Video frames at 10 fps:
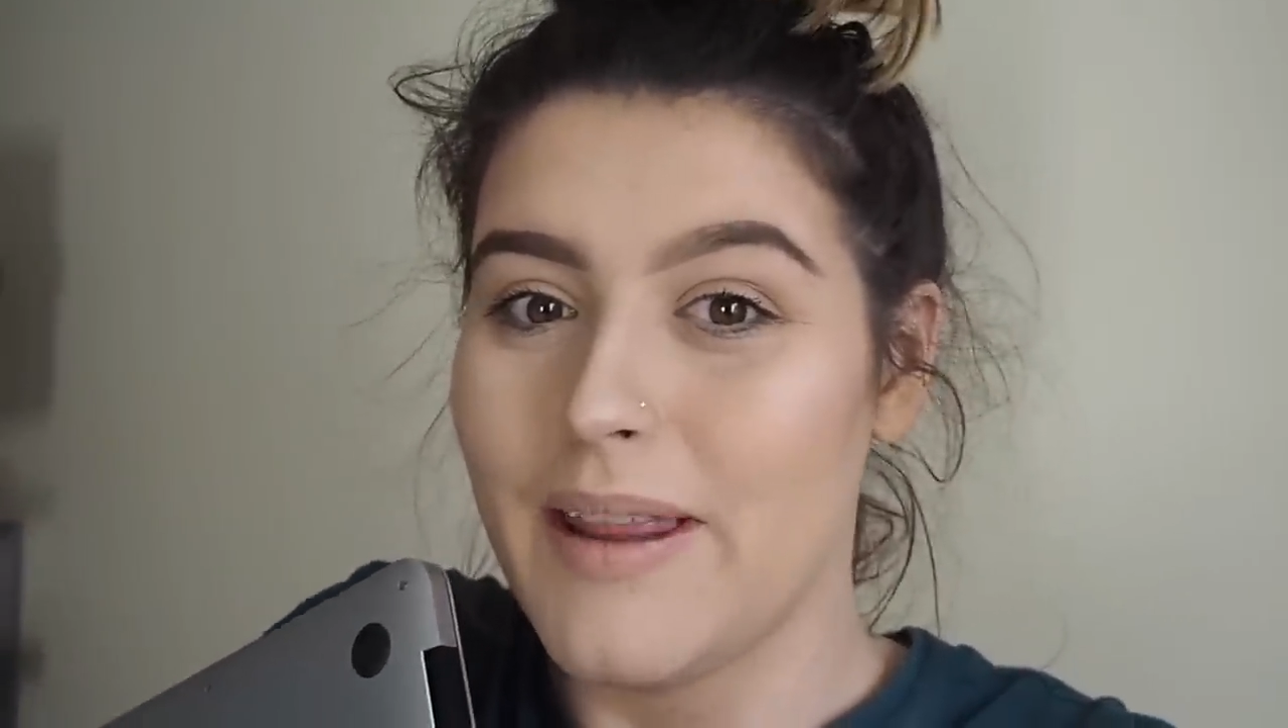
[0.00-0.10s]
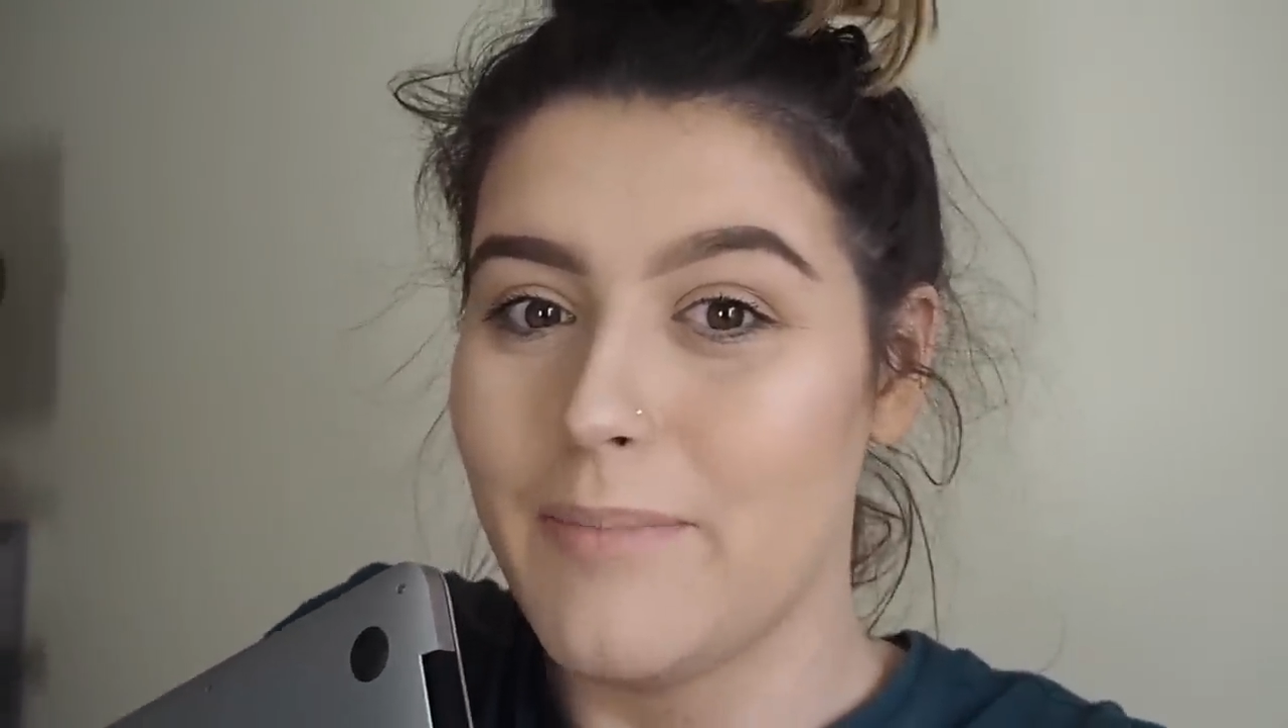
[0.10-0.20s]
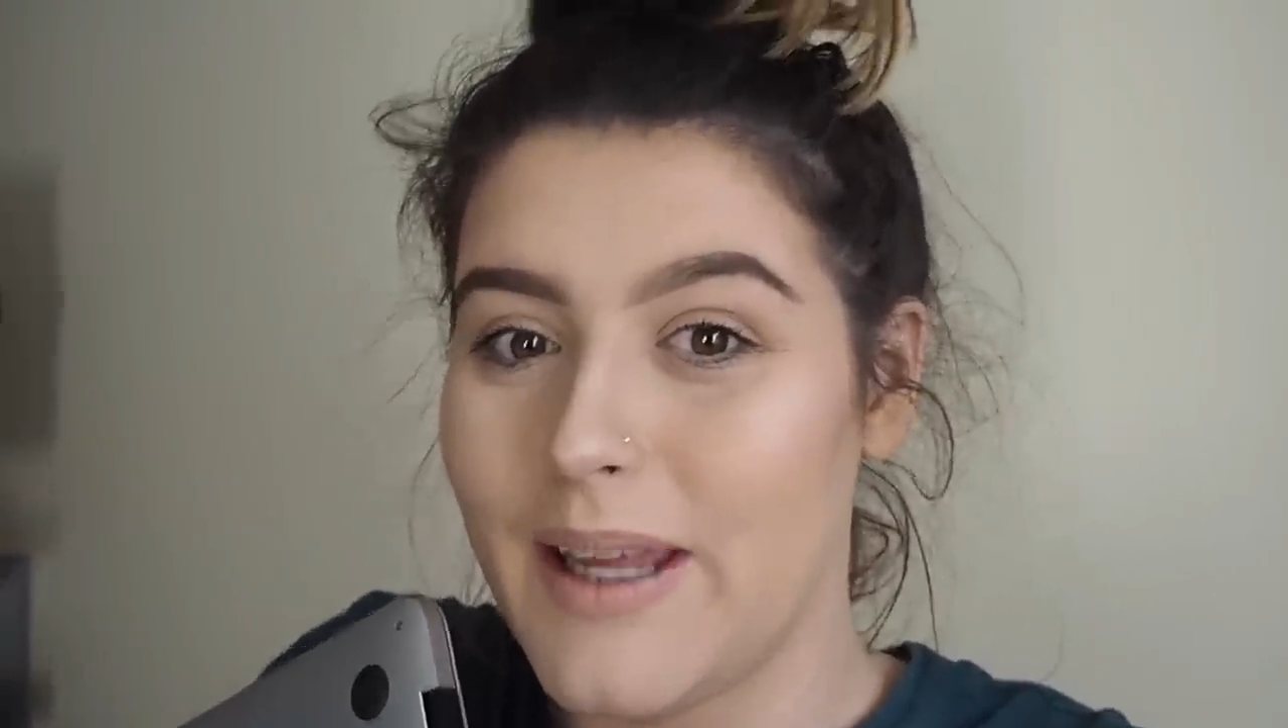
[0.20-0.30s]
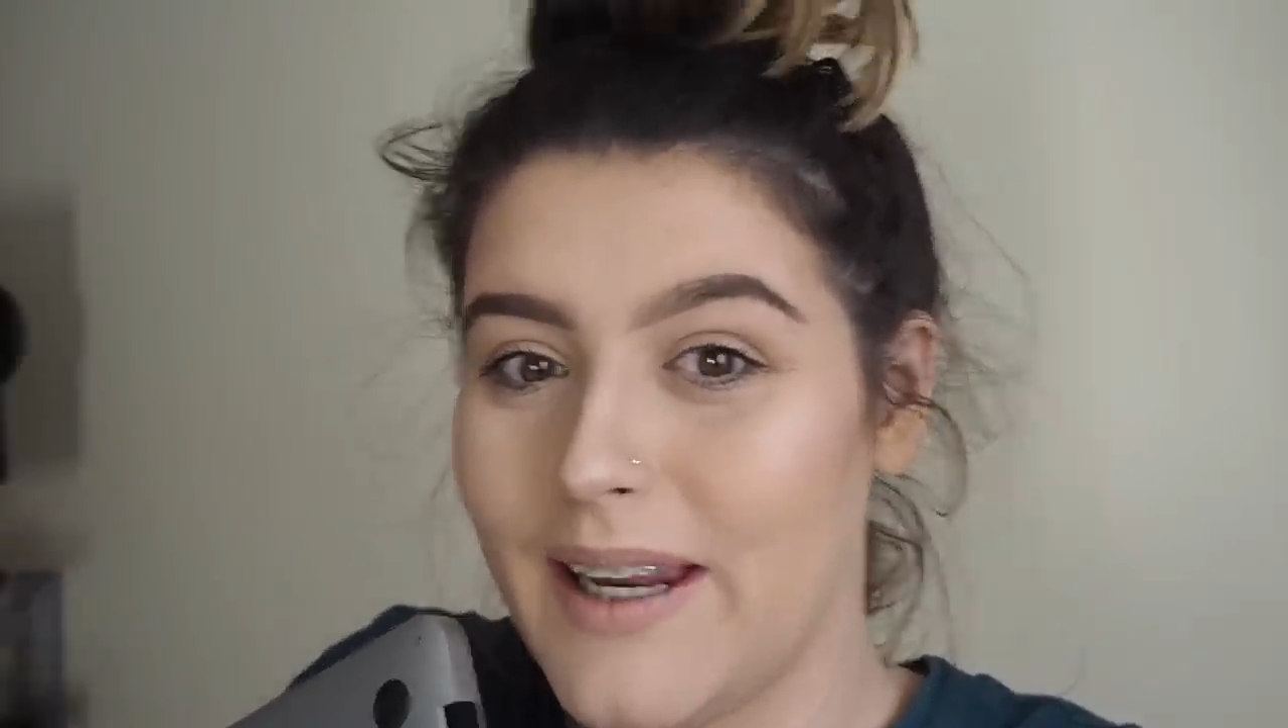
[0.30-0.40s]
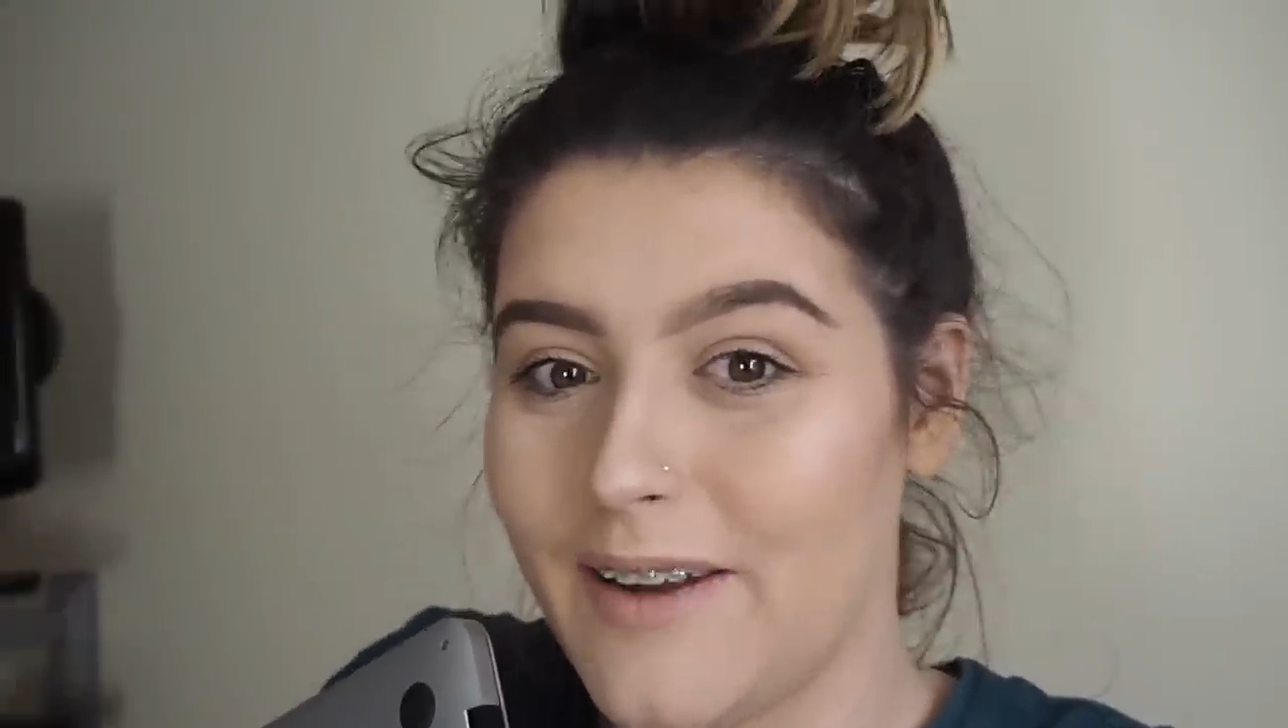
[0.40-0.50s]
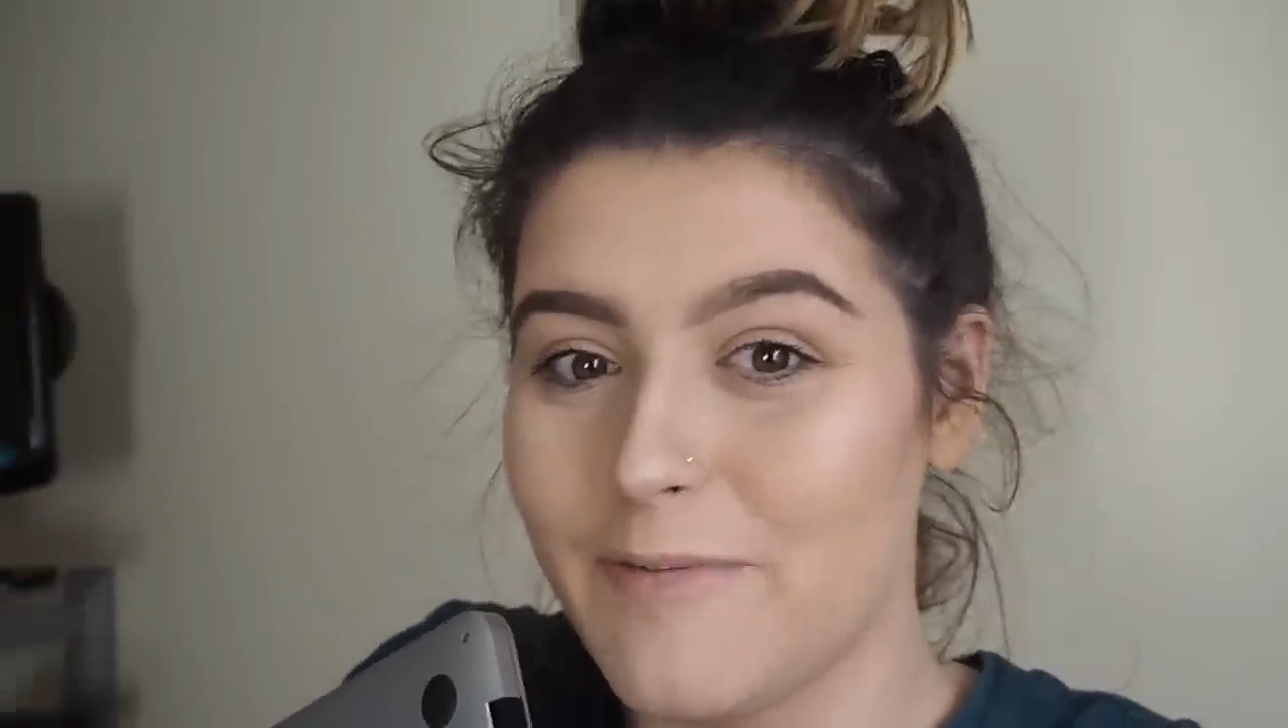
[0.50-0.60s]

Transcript: in the beginning